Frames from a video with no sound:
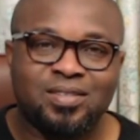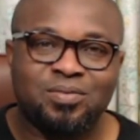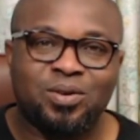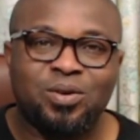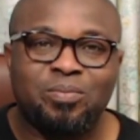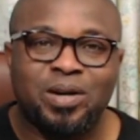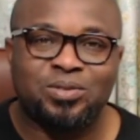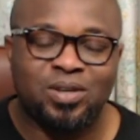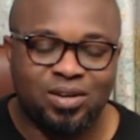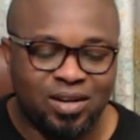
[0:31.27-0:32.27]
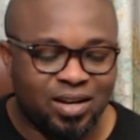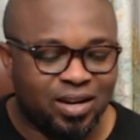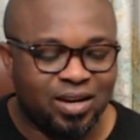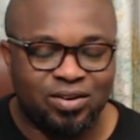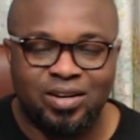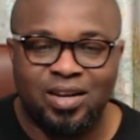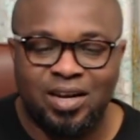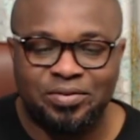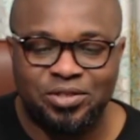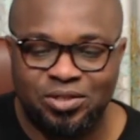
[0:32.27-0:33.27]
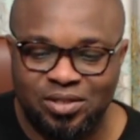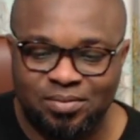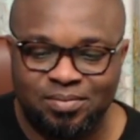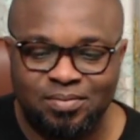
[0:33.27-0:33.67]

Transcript: Welcome back to another live stream.